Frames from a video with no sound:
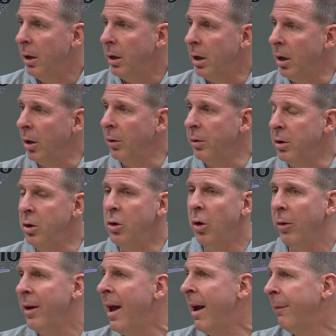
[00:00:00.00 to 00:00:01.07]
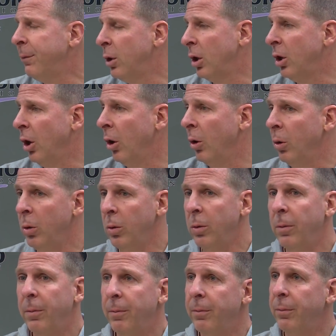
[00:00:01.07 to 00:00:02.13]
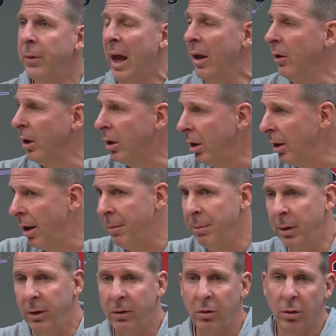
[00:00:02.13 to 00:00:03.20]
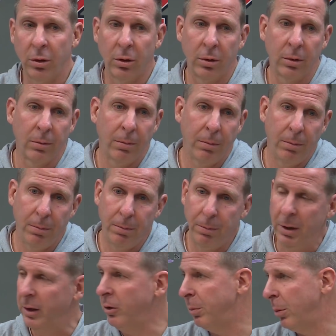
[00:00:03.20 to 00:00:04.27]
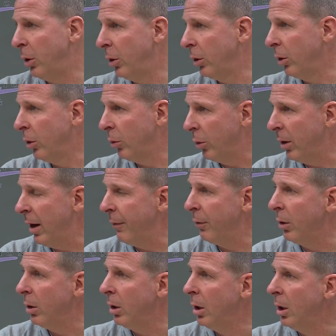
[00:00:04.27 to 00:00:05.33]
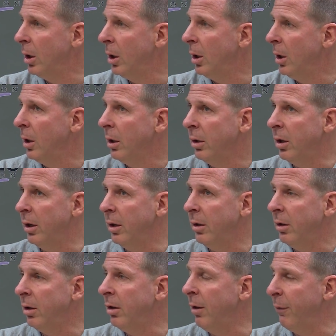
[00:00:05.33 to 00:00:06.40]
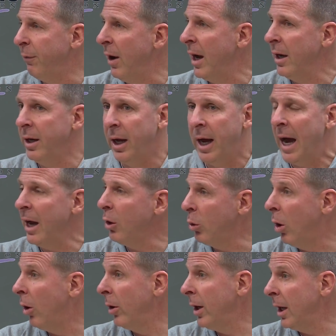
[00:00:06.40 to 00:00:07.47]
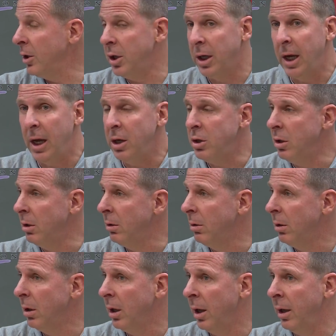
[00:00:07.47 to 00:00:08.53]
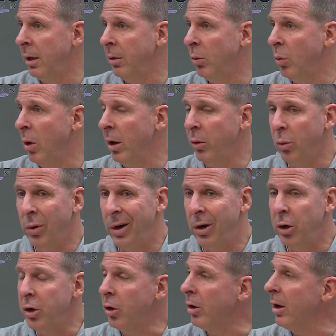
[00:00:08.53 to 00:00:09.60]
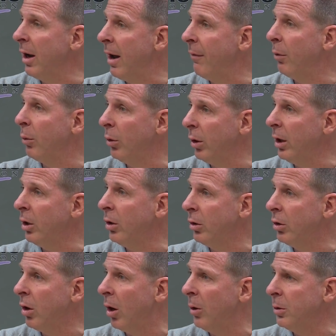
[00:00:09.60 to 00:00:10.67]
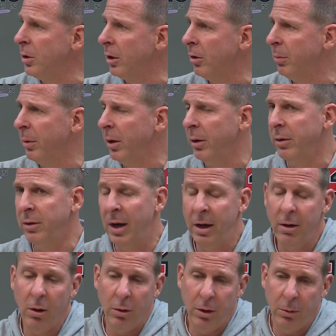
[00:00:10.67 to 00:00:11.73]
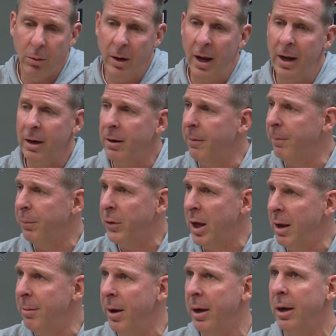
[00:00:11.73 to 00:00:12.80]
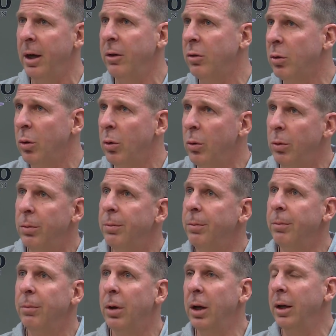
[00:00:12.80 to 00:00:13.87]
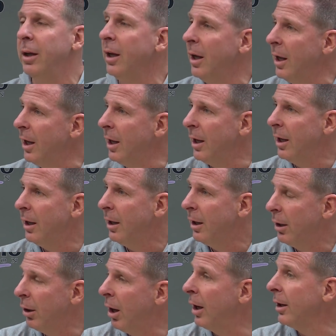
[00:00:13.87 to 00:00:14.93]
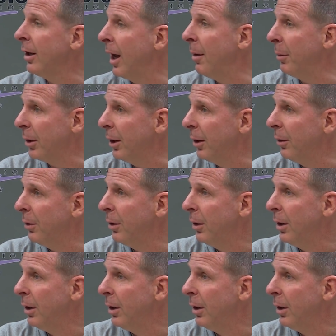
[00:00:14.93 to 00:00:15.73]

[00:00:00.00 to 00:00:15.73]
you know, you don't have to go down to Columbus or Pittsburgh or wherever to find a high-quality education and one where you're going to have a really good college experience. I know that when I came out of high school a long time ago,